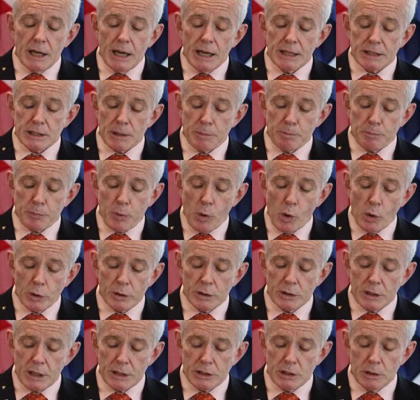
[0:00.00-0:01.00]
It's
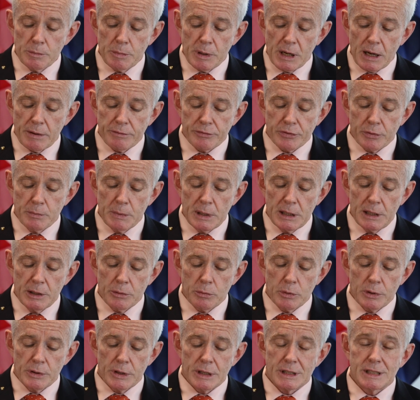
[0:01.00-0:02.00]
important that you become familiar
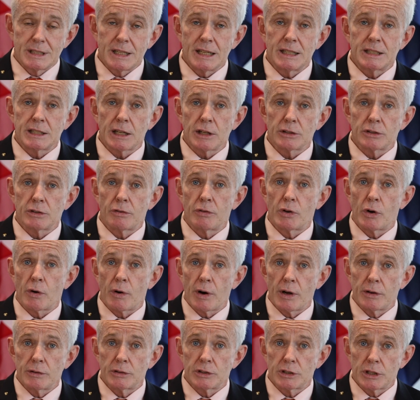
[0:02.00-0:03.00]
with the details of your
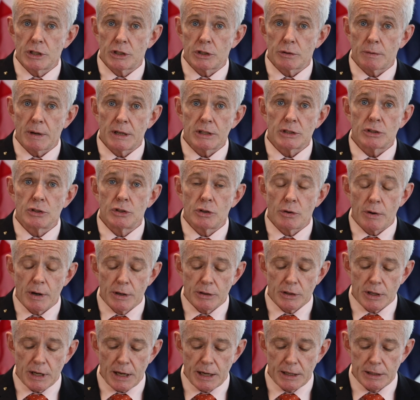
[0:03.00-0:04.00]
own situation, your
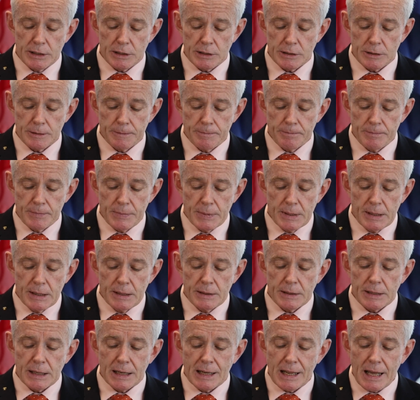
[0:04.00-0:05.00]
own case.
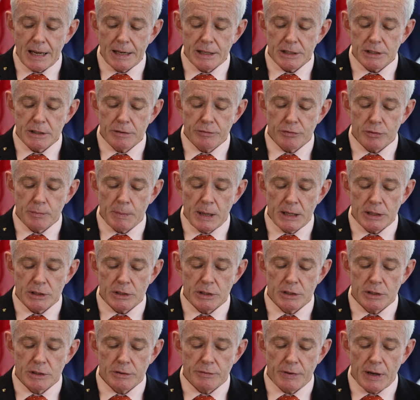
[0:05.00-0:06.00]
The latest
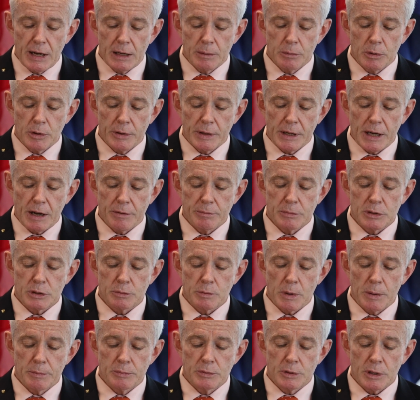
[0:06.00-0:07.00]
information is available on the government's
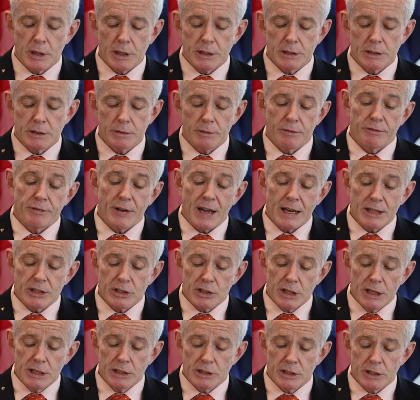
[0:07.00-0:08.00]
website, fact
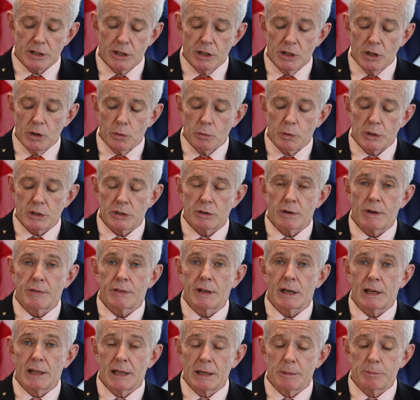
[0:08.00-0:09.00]
sheets, which are at
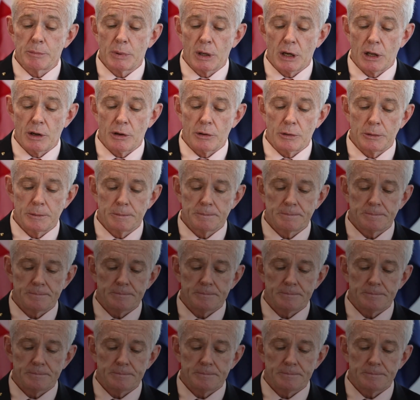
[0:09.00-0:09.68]
the link below.